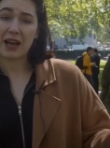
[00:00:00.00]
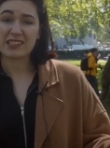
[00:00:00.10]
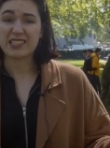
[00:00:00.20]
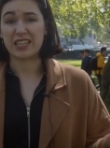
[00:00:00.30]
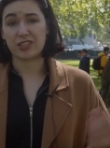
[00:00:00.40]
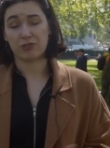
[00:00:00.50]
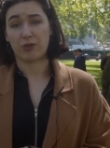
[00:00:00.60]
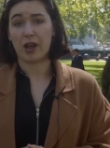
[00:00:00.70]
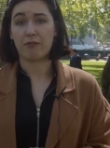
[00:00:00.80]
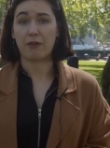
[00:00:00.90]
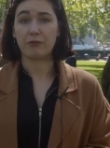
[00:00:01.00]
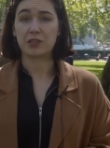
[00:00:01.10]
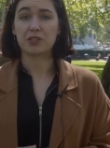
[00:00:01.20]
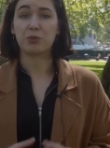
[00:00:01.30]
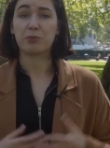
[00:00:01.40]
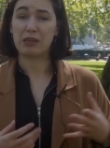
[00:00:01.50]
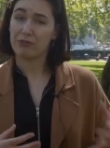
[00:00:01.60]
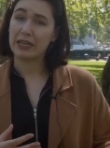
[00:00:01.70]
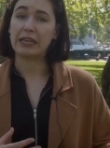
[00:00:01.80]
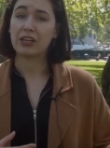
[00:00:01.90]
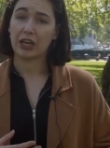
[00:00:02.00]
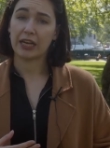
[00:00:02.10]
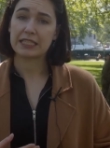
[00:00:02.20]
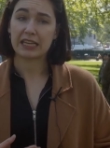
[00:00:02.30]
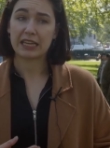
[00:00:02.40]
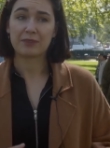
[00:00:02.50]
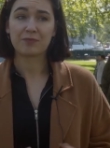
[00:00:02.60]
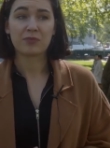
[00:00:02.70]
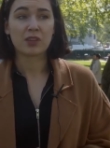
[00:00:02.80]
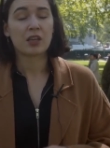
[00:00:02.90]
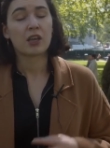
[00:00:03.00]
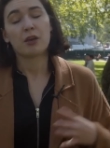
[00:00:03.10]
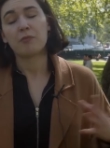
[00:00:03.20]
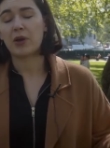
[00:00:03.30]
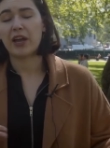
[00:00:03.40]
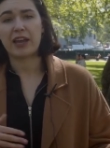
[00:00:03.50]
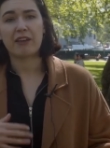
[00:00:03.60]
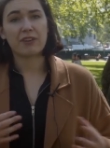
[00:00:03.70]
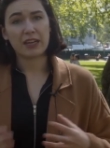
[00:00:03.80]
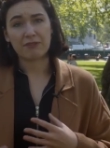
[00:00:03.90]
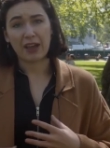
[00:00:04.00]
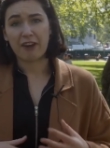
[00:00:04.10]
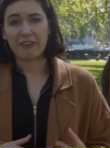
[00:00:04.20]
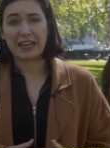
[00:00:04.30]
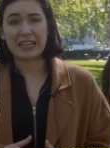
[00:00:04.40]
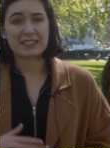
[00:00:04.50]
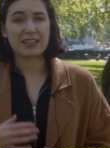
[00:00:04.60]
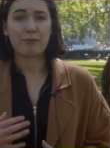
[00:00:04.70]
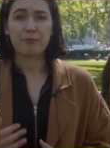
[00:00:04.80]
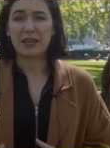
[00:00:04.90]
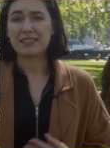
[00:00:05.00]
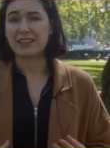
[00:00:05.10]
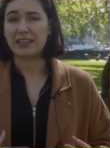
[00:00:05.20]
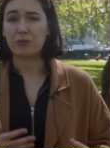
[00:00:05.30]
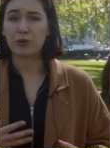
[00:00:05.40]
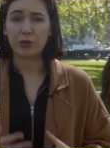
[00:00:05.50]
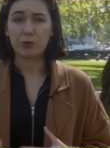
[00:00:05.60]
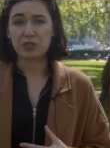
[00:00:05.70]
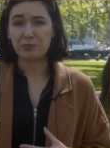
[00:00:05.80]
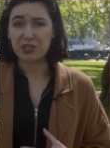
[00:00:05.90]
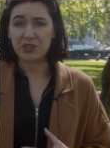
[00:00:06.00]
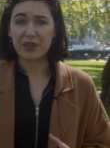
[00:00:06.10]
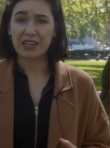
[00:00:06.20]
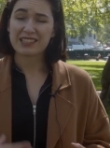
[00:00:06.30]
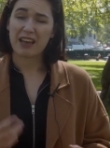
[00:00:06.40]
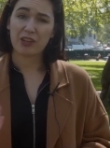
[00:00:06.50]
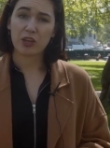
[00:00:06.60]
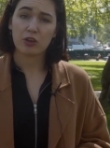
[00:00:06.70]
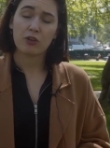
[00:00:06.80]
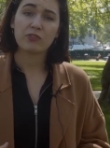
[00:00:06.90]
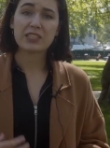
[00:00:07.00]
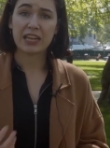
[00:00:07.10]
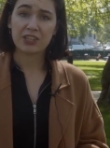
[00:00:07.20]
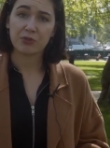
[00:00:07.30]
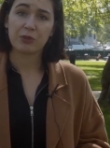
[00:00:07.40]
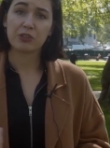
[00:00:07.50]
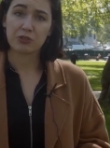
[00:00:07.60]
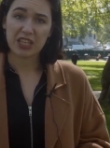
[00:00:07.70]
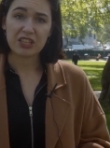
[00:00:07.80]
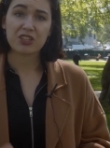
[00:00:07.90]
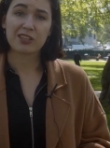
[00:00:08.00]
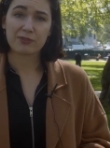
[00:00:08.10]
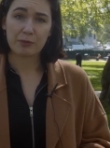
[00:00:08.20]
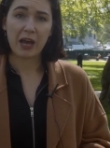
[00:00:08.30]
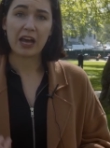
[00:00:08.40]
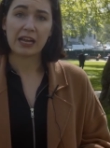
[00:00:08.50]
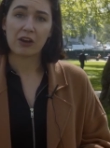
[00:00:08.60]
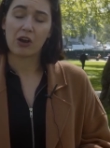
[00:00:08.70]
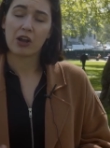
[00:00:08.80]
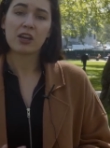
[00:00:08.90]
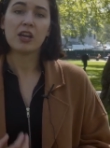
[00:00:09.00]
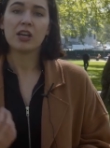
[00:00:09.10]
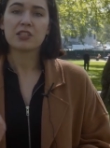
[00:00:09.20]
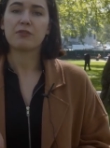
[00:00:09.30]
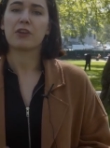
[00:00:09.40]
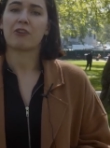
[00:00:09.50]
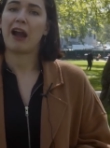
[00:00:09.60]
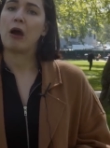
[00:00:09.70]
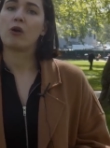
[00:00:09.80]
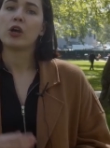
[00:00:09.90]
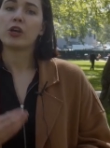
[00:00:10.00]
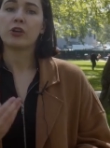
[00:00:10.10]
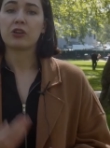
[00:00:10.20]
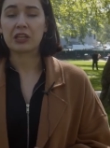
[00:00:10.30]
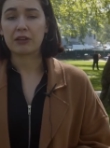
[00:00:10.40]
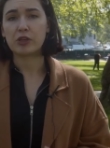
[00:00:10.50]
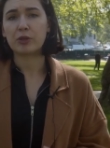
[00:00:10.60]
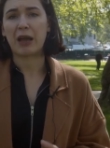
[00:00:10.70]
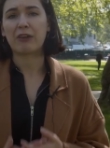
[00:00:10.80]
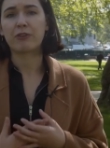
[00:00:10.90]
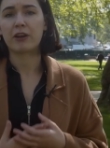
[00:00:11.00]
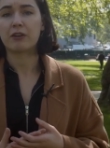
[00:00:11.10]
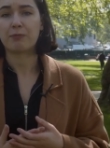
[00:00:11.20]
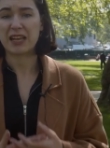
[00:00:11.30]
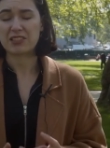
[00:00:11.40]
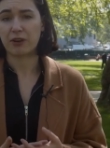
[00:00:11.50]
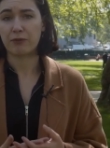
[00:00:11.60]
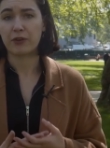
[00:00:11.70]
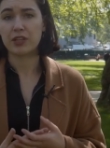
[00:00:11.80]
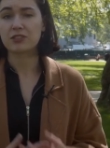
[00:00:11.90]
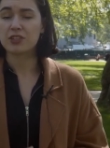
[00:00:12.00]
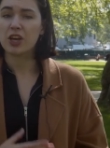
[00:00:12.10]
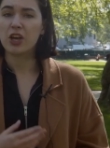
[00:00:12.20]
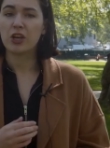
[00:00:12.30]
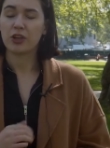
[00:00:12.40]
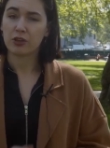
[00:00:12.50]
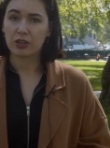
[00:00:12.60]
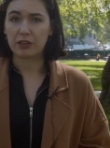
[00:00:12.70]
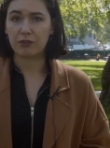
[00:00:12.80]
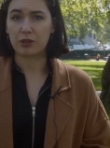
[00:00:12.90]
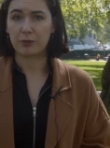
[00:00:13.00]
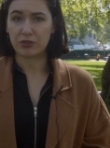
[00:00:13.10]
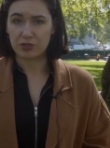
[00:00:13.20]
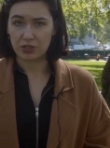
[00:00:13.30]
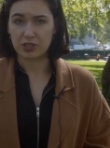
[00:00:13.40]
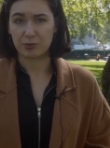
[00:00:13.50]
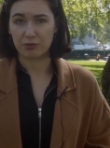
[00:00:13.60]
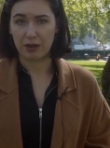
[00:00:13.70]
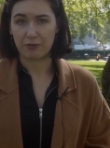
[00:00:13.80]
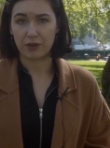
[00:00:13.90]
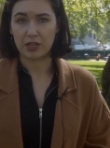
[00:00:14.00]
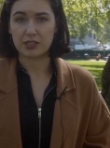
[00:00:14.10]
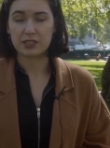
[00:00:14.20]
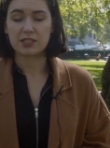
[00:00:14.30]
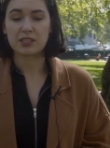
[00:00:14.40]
maths teacher write a reference would be a really good idea. But it really varies, and basically what you want to be doing is having a conversation with your teachers from early on to figure out who can give you the best reference, who can give you the most suitable reference.